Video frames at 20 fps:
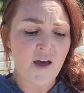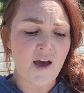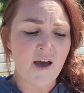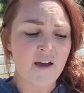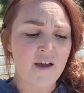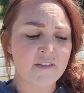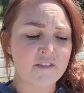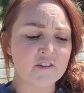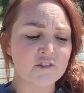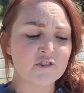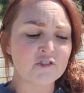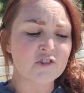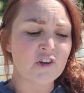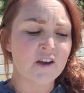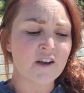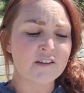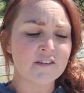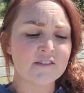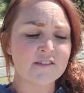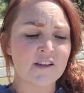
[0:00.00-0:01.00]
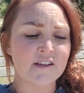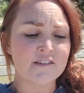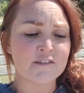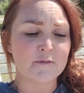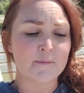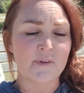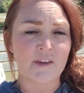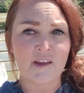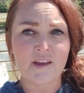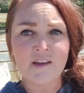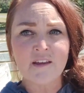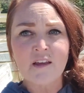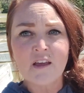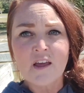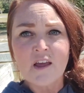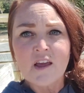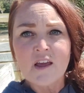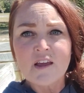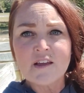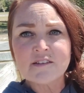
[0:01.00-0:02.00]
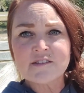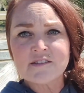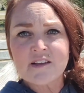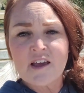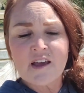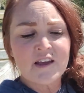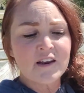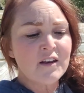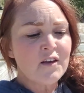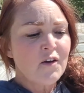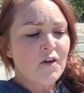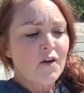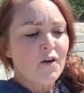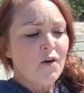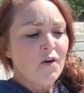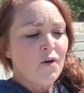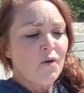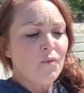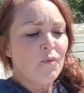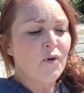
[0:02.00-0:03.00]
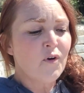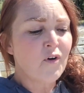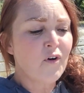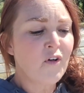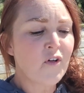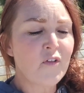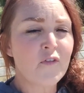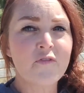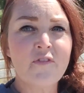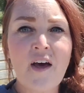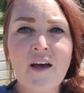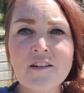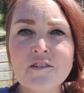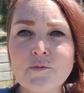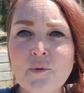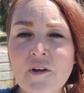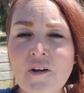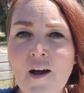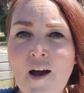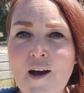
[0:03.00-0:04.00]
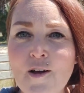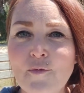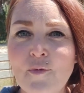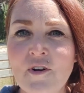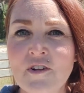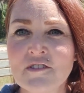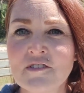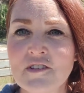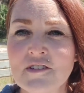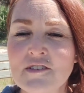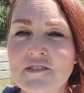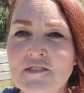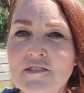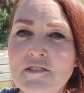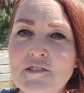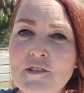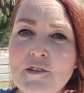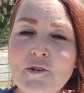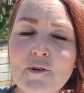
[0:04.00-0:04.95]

And then Sean said to me, he said, well, that's what God wants us to do.